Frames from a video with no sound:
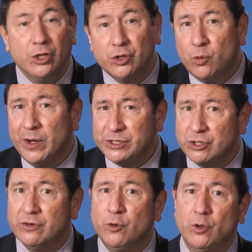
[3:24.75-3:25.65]
The
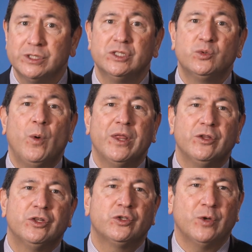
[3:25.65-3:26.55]
question, of course, is
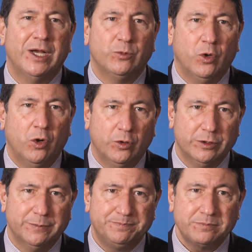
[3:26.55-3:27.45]
whether the trend will
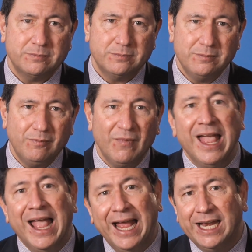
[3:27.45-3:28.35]
hold.
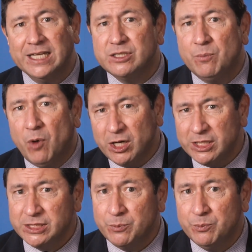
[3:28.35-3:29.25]
And as the
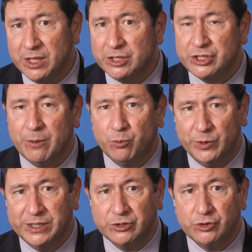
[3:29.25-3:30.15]
Marcus and Millichap
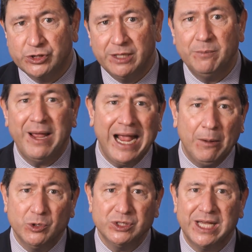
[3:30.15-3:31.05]
research team
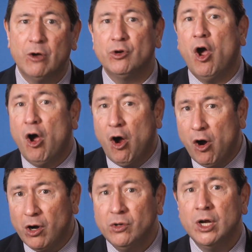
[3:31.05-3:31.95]
hammers out
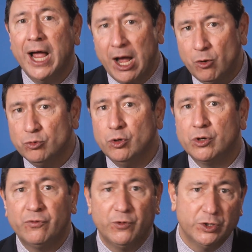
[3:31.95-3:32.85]
our
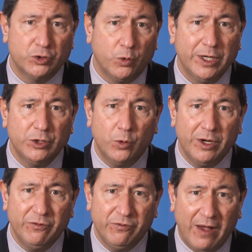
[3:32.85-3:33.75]
outlook for the
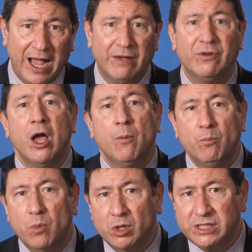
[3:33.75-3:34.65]
2025
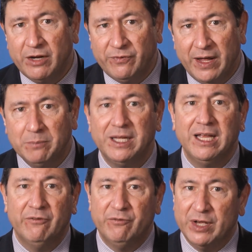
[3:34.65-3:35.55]
multifamily
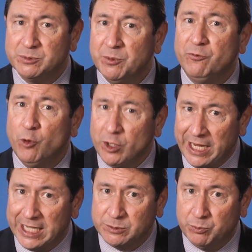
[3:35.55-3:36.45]
investment
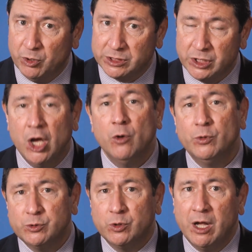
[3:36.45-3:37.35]
forecast books,
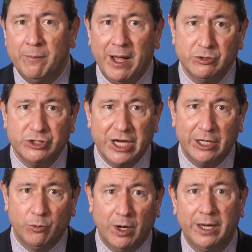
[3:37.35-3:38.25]
which will come out in
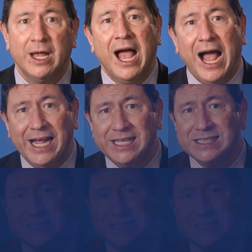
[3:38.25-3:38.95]
January, I can